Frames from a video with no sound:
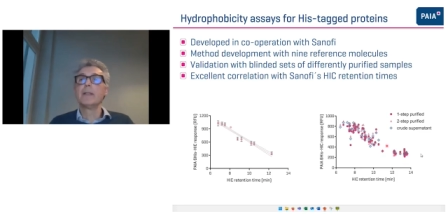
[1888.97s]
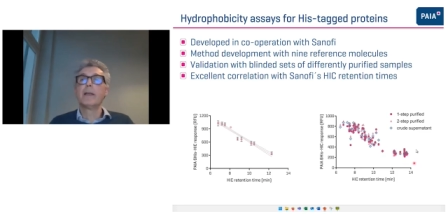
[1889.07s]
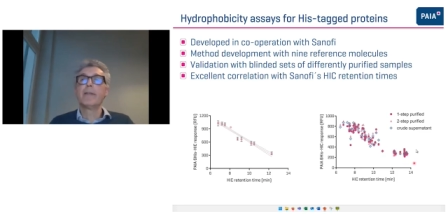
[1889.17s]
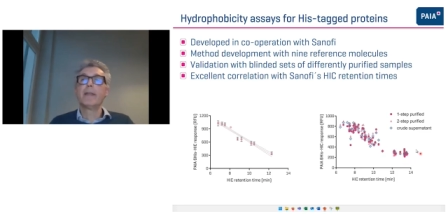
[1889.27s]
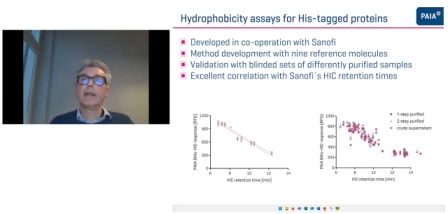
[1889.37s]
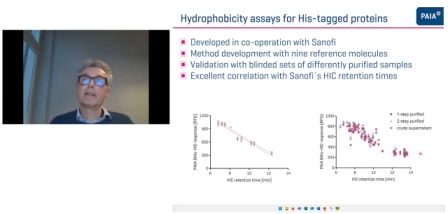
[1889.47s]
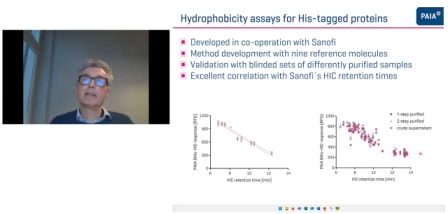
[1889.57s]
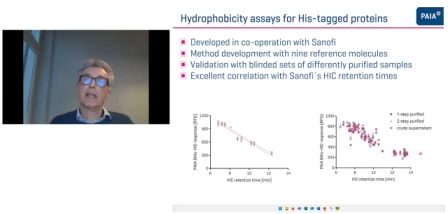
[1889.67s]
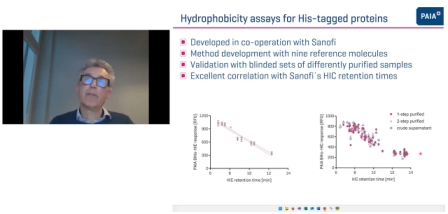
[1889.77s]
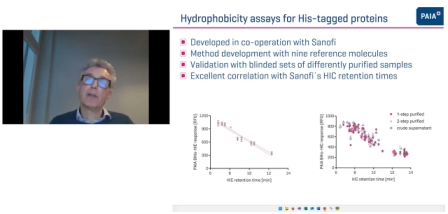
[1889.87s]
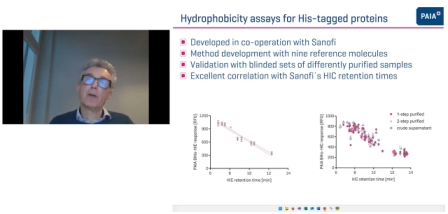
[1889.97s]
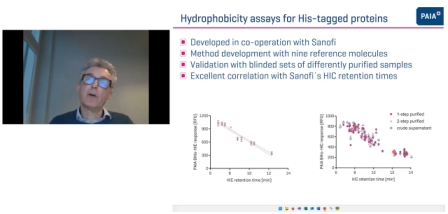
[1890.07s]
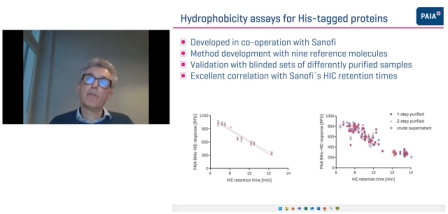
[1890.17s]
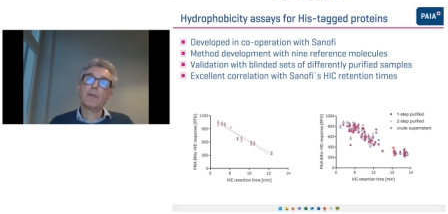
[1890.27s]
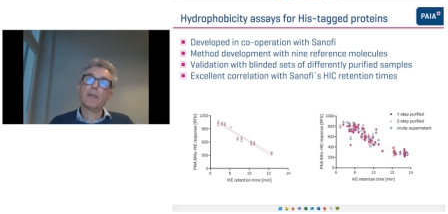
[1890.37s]
and then it's leveling
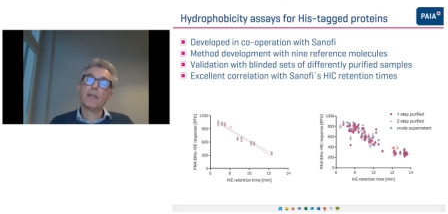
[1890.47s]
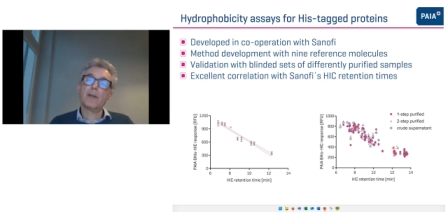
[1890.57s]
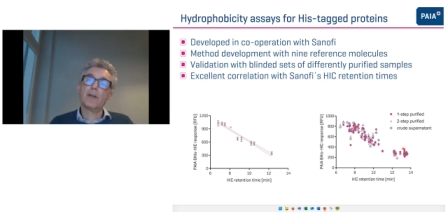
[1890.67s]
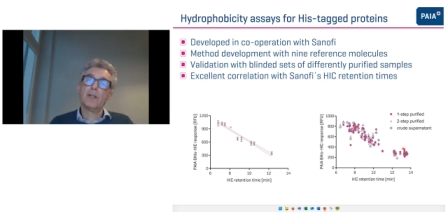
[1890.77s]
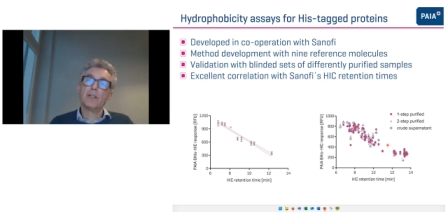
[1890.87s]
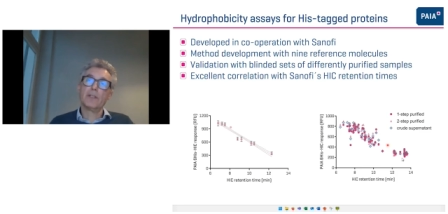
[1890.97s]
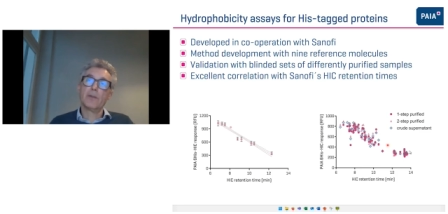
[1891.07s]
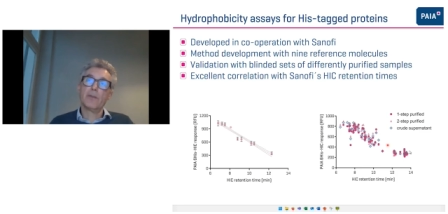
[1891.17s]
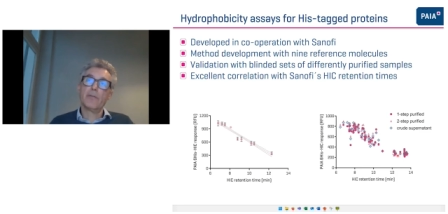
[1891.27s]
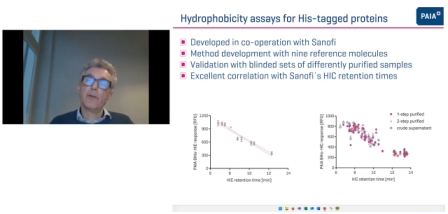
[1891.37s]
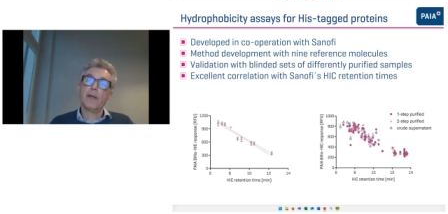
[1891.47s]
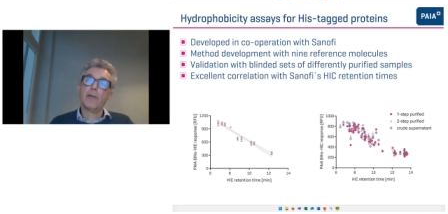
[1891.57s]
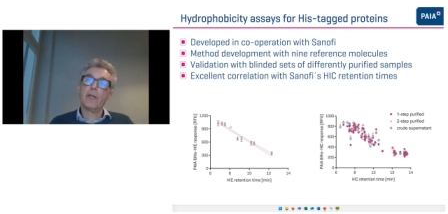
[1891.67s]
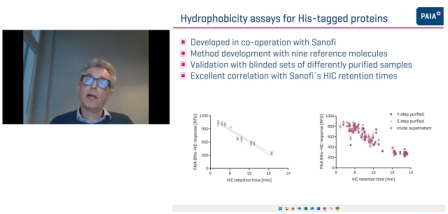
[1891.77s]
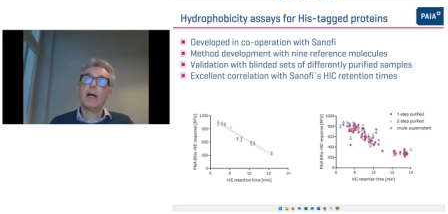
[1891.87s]
off here. So the
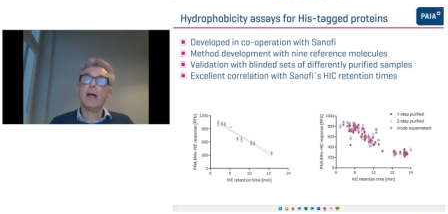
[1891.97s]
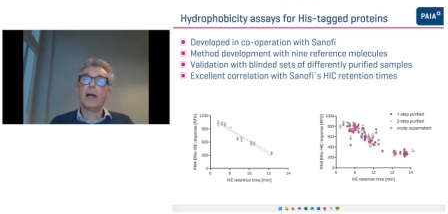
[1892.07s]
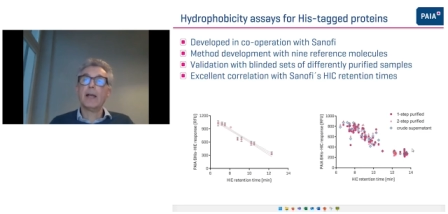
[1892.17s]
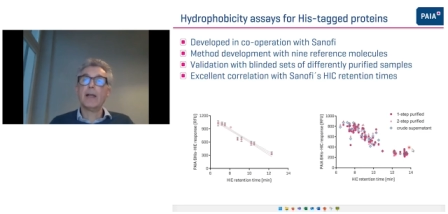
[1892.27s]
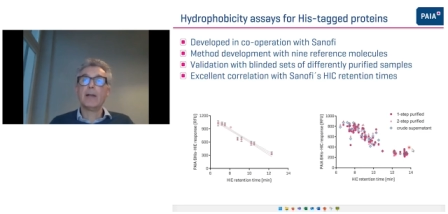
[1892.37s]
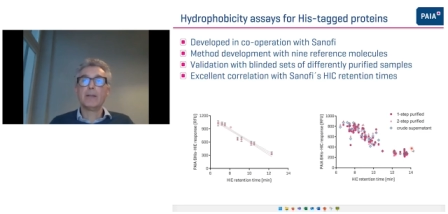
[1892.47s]
very high